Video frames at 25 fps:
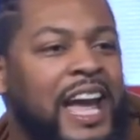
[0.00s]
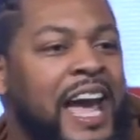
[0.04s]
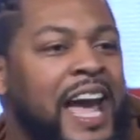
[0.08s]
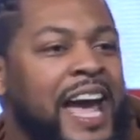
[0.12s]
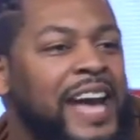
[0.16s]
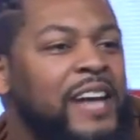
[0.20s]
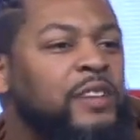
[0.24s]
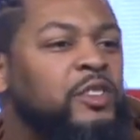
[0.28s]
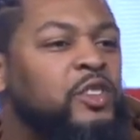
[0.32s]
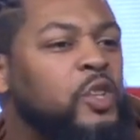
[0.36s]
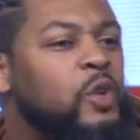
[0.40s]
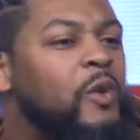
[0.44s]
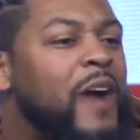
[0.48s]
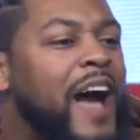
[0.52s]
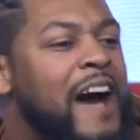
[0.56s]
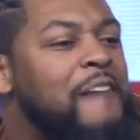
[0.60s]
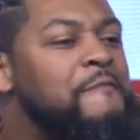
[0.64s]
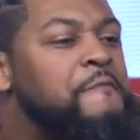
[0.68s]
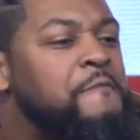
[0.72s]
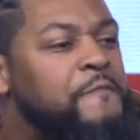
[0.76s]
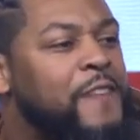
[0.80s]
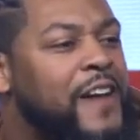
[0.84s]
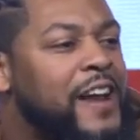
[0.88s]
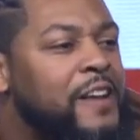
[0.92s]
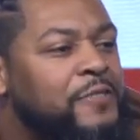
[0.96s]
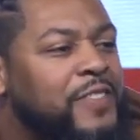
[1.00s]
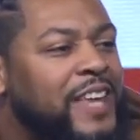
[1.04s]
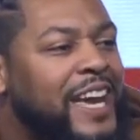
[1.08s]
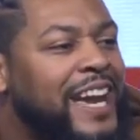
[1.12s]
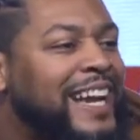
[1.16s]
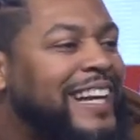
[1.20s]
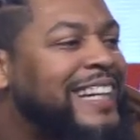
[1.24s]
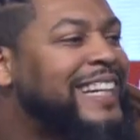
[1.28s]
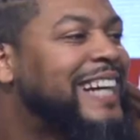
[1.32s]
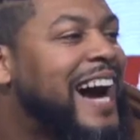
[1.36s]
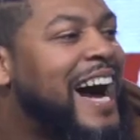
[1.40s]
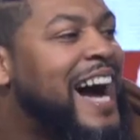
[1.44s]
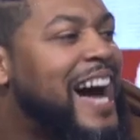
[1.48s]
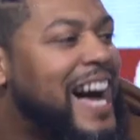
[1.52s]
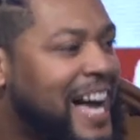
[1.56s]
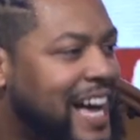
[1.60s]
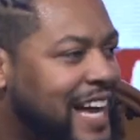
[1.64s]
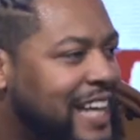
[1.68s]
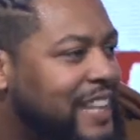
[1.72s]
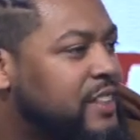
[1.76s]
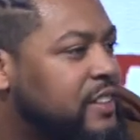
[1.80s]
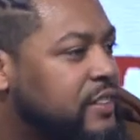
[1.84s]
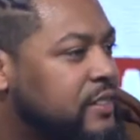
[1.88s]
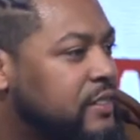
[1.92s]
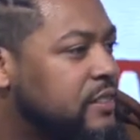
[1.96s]
is to have faith in God.
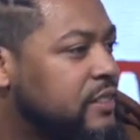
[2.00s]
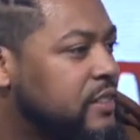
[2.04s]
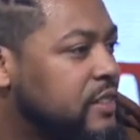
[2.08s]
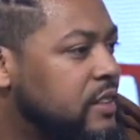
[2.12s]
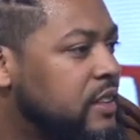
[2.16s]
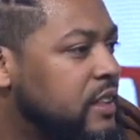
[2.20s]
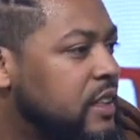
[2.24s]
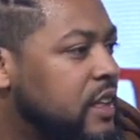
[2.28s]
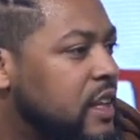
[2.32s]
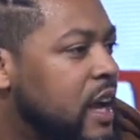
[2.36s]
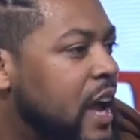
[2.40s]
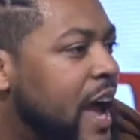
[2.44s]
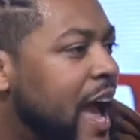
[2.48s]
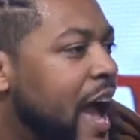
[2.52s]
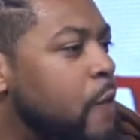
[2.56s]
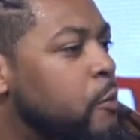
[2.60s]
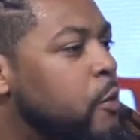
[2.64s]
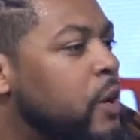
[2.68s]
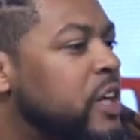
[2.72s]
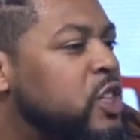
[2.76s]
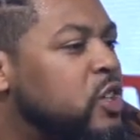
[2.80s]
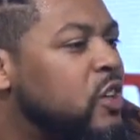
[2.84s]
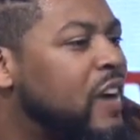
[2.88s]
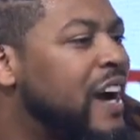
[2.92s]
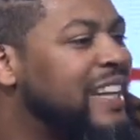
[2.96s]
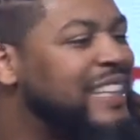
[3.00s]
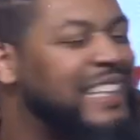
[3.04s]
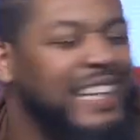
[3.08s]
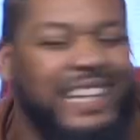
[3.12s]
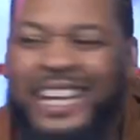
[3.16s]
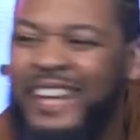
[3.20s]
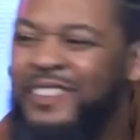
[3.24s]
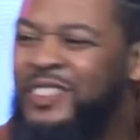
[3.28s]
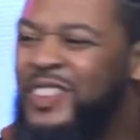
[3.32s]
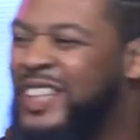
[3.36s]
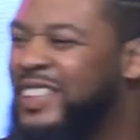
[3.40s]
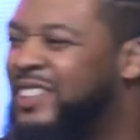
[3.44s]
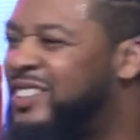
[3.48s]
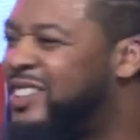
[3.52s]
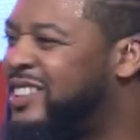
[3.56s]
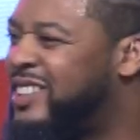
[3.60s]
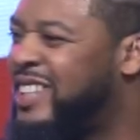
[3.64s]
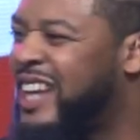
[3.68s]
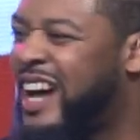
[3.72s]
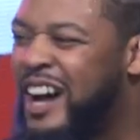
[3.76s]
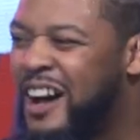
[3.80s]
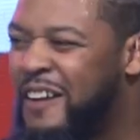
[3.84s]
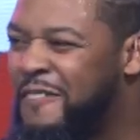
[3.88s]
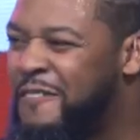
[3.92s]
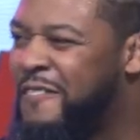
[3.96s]
And we're trying to get the
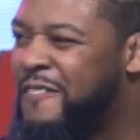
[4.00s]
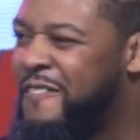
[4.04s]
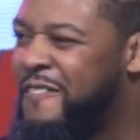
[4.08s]
stuff